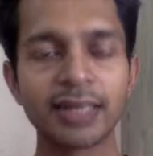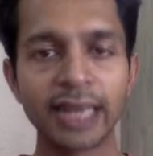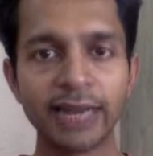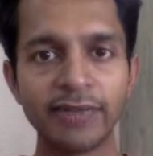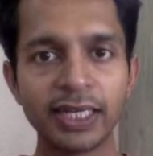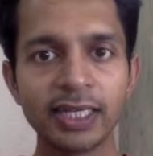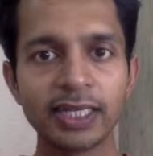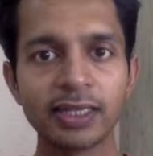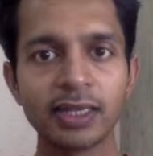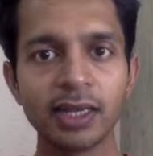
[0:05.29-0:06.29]
gravity
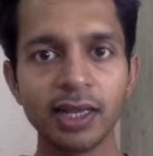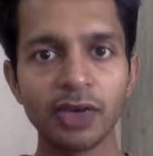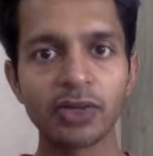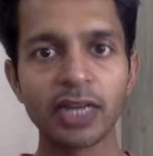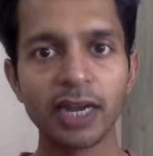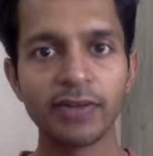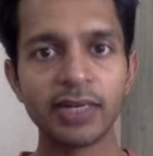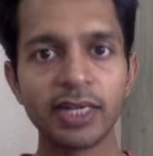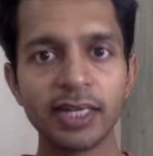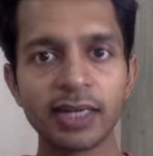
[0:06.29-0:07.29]
and the layout
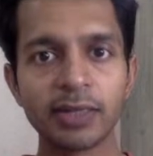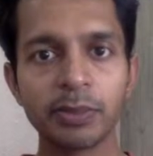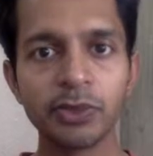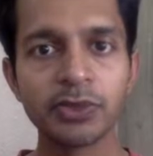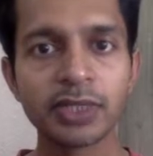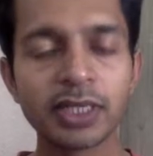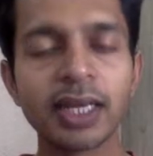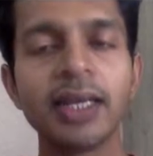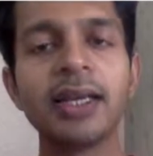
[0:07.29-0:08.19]
gravity attributes